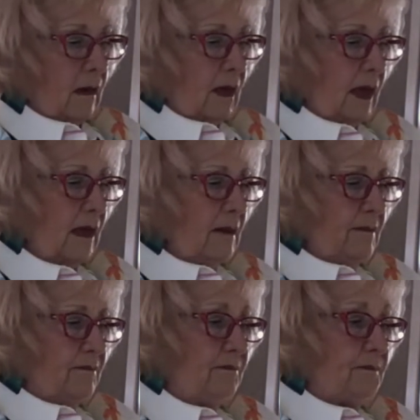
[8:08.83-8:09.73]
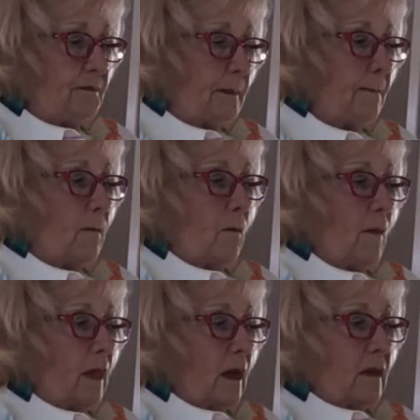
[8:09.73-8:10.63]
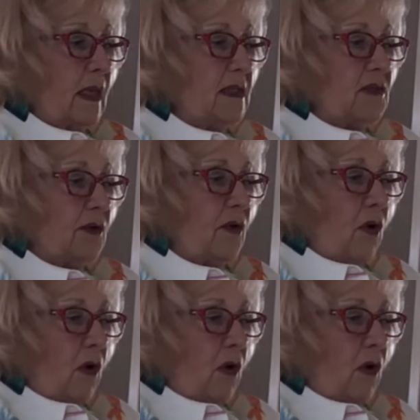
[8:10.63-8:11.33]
Okay, that's going to